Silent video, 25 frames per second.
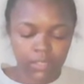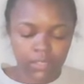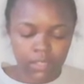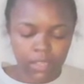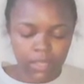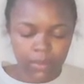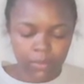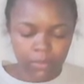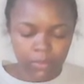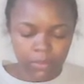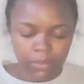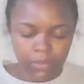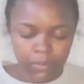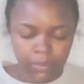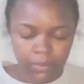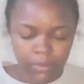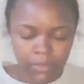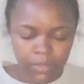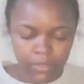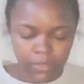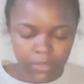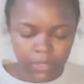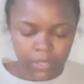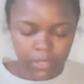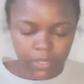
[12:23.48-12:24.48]
I'm gonna
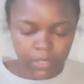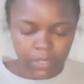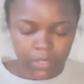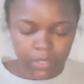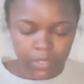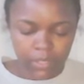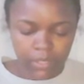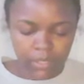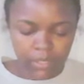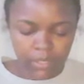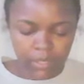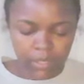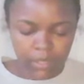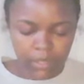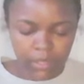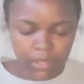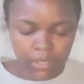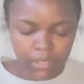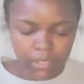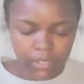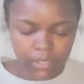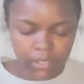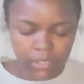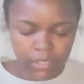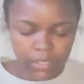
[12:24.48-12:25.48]
put
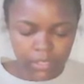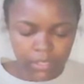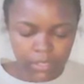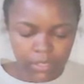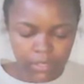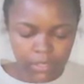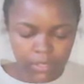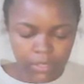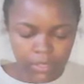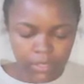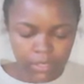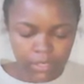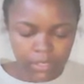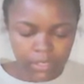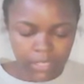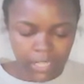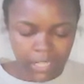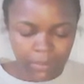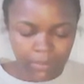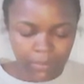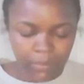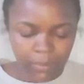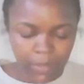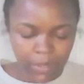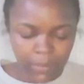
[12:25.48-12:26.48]
this in the
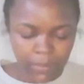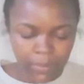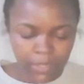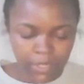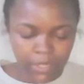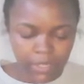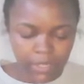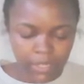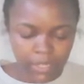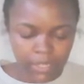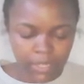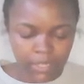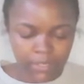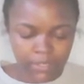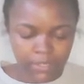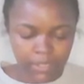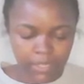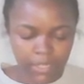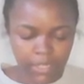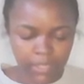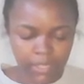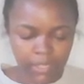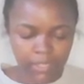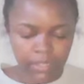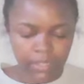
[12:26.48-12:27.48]
same way we did the other
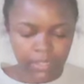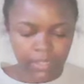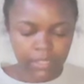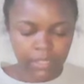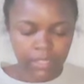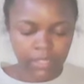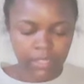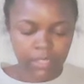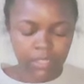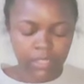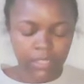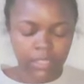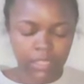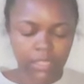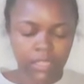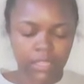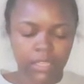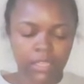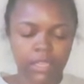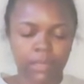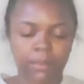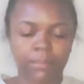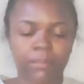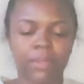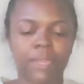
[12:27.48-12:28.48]
side,
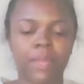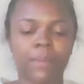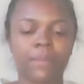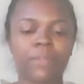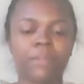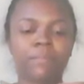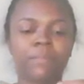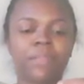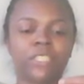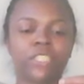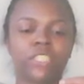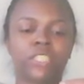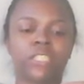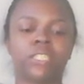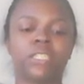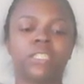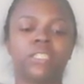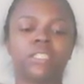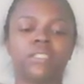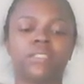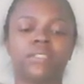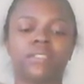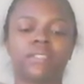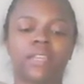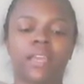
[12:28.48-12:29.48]
but I want to make sure that
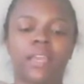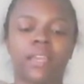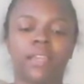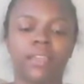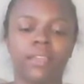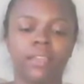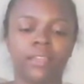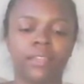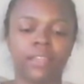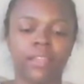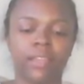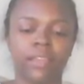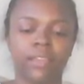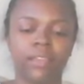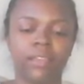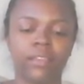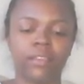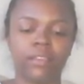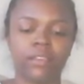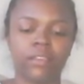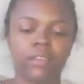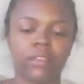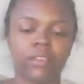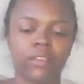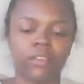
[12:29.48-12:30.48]
they're tight.
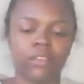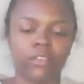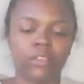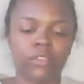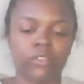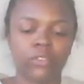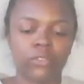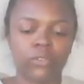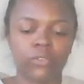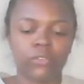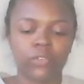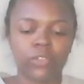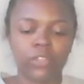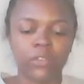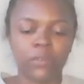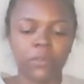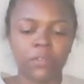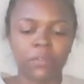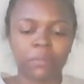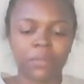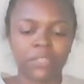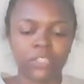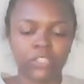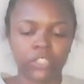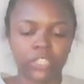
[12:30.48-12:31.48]
Like, you really
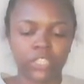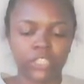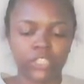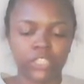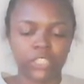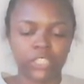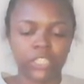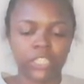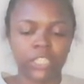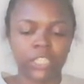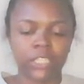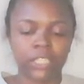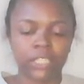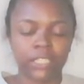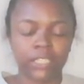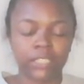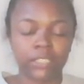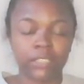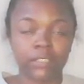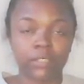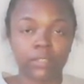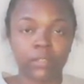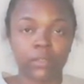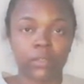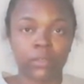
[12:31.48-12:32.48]
want to make sure that you're getting it
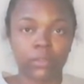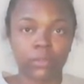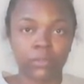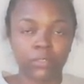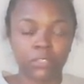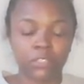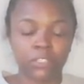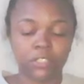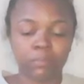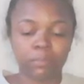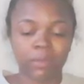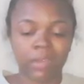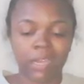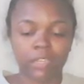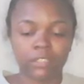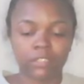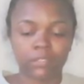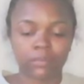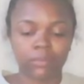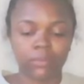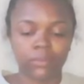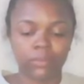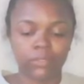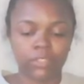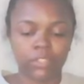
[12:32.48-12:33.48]
as close as
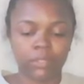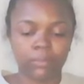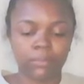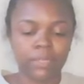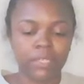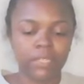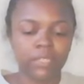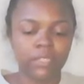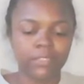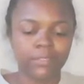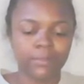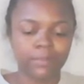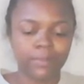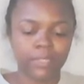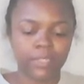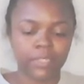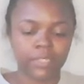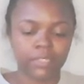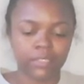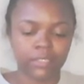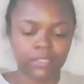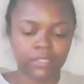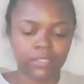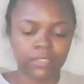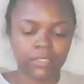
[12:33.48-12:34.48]
possible to the beads,
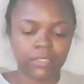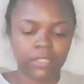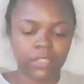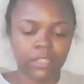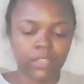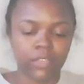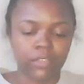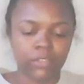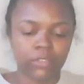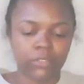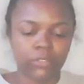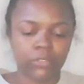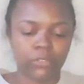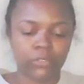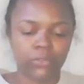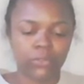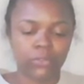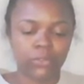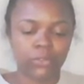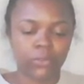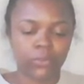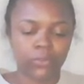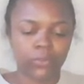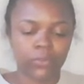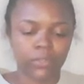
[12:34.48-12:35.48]
because you
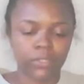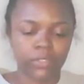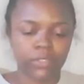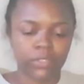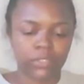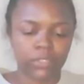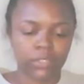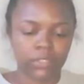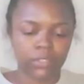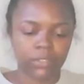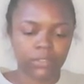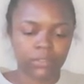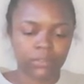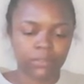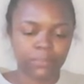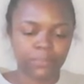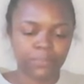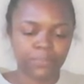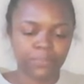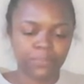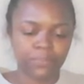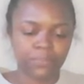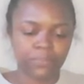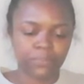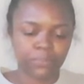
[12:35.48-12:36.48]
don't want to
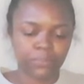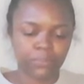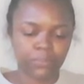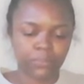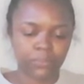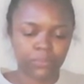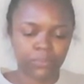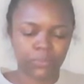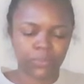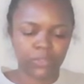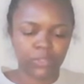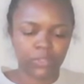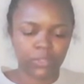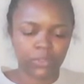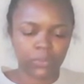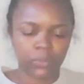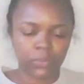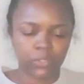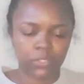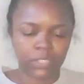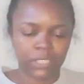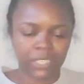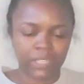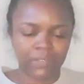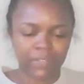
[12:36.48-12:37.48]
you know,
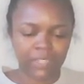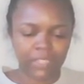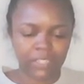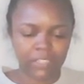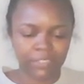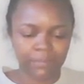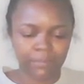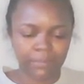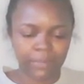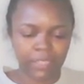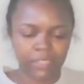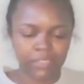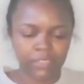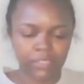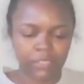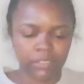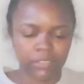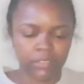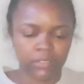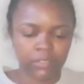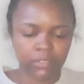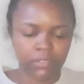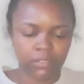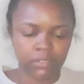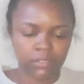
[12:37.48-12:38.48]
just have that
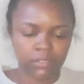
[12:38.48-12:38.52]
spacing.